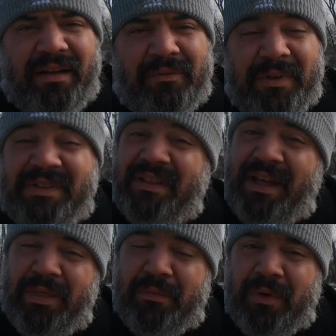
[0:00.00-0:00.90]
Recently
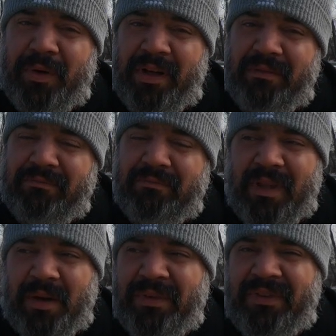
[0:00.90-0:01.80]
had the Rona.
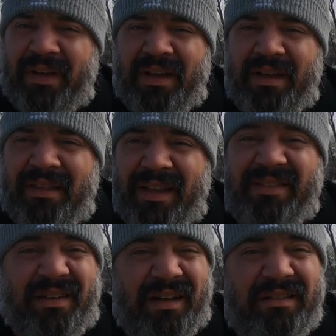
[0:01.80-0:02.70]
That
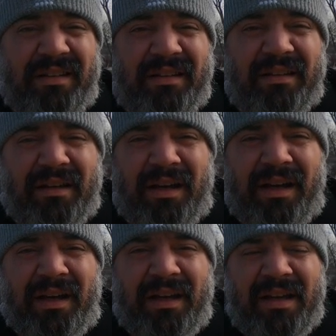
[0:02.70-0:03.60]
sucked.
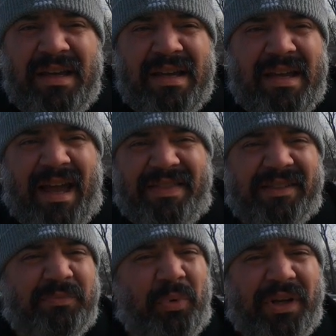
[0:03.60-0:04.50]
At
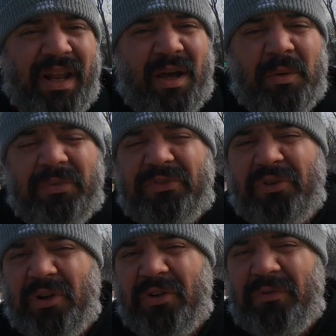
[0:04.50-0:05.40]
this point now, I'm
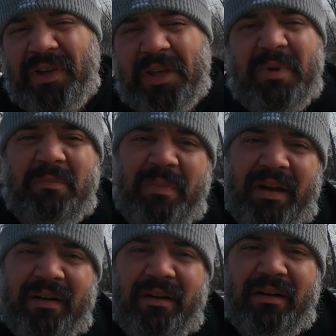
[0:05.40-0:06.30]
starting to feel a bit
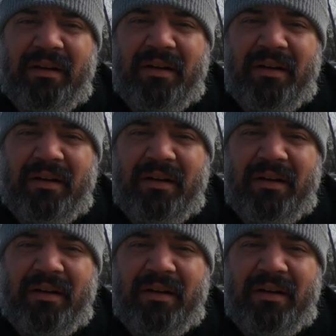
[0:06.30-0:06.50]
better.